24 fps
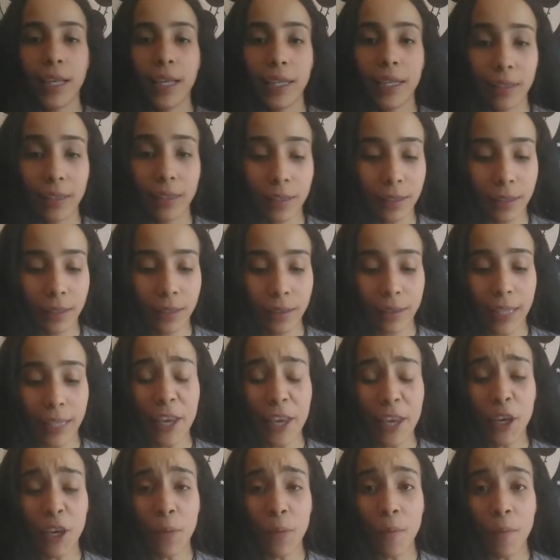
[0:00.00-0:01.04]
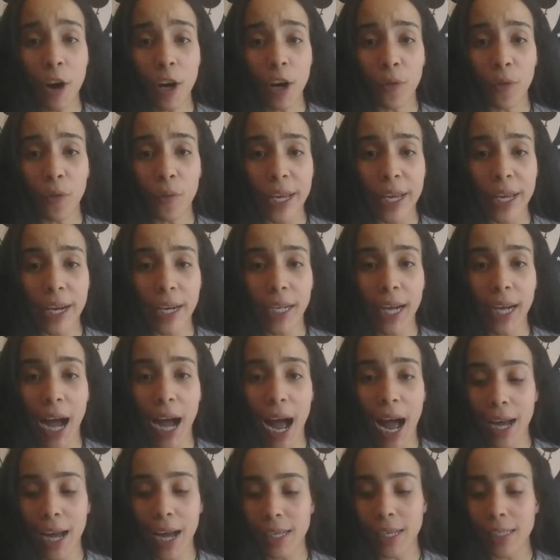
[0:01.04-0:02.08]
Thank you, Margarita
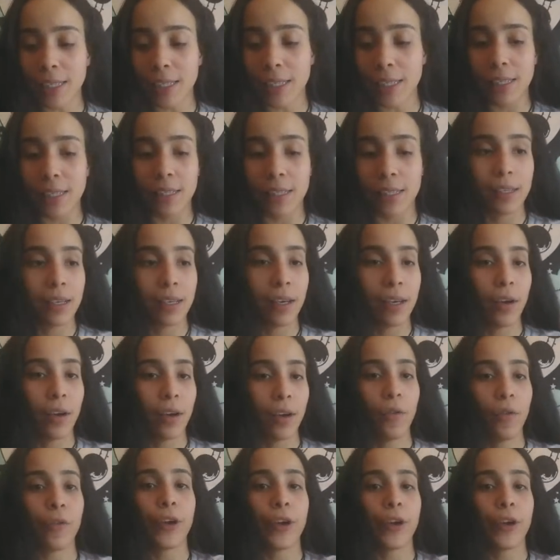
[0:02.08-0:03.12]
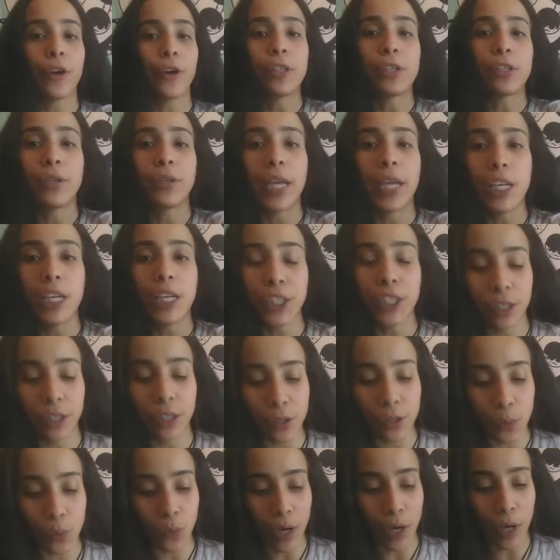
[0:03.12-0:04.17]
Cox, for your donation
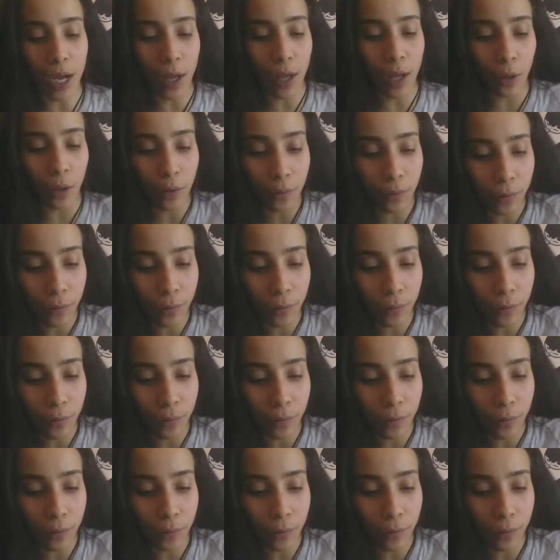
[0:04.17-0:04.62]
as well.